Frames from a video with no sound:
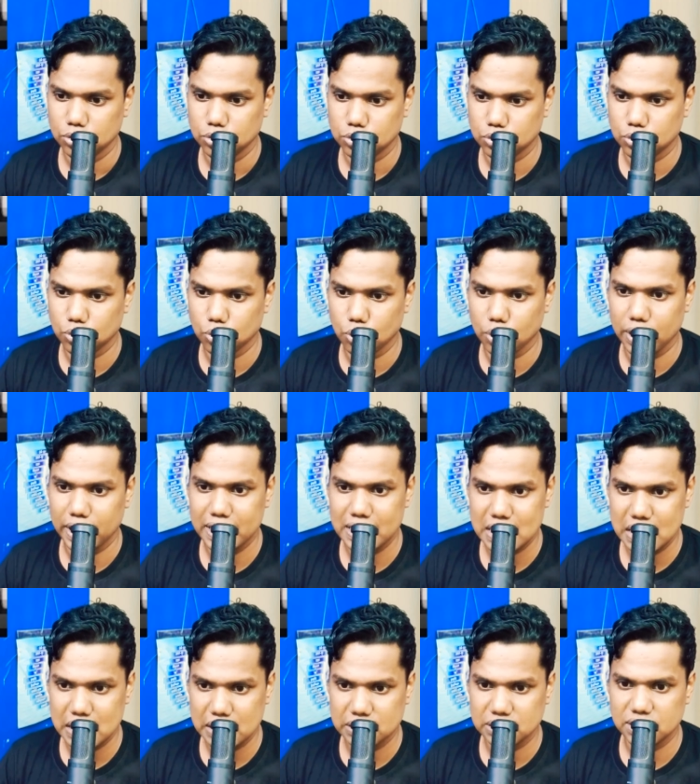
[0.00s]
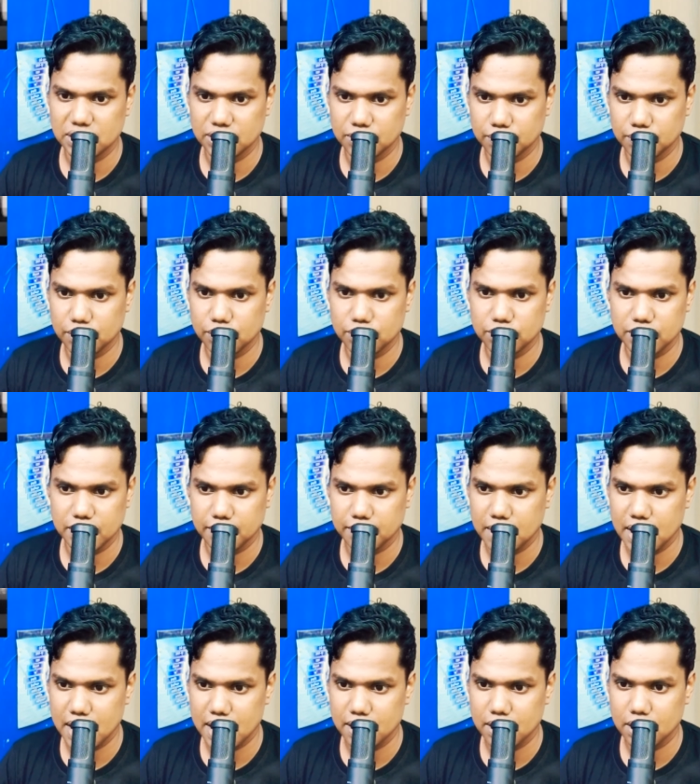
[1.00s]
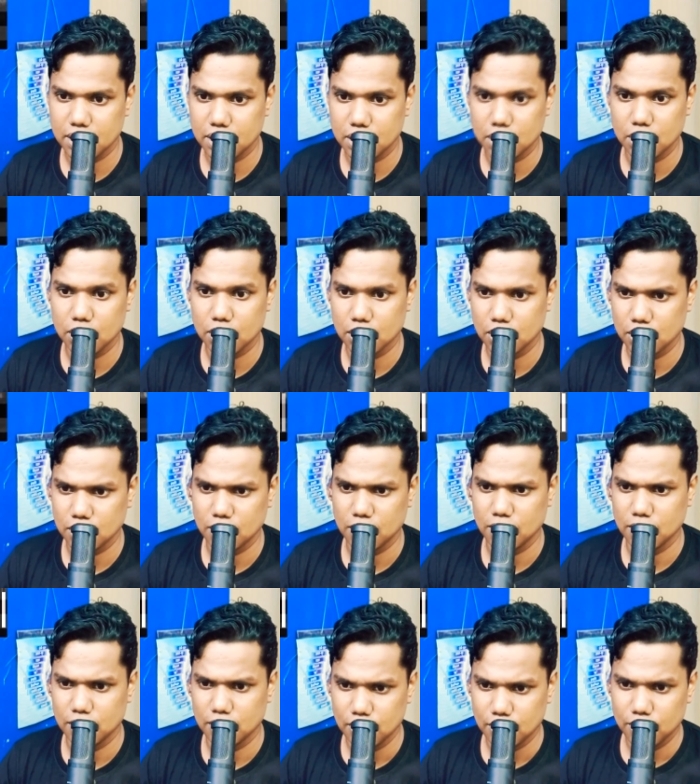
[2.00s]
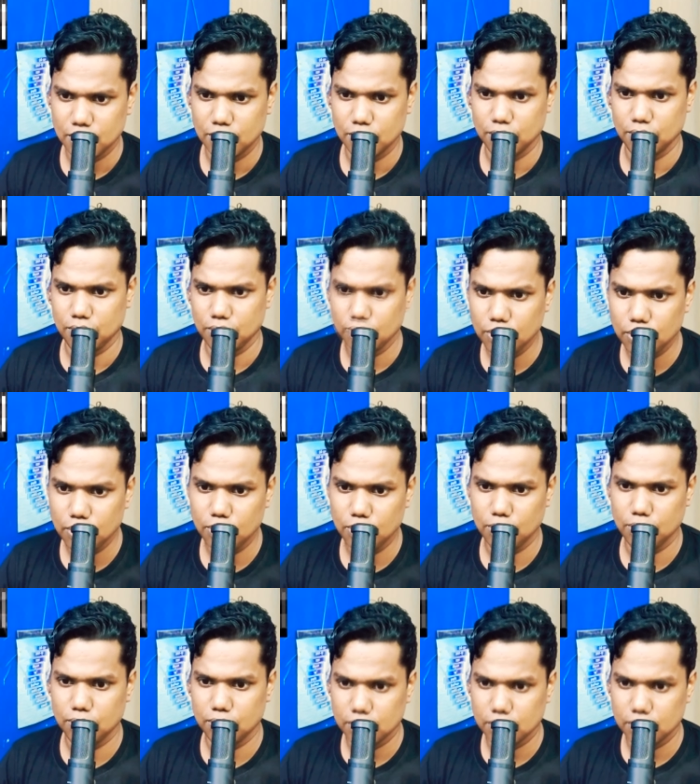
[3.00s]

So energetic music, man. Woo.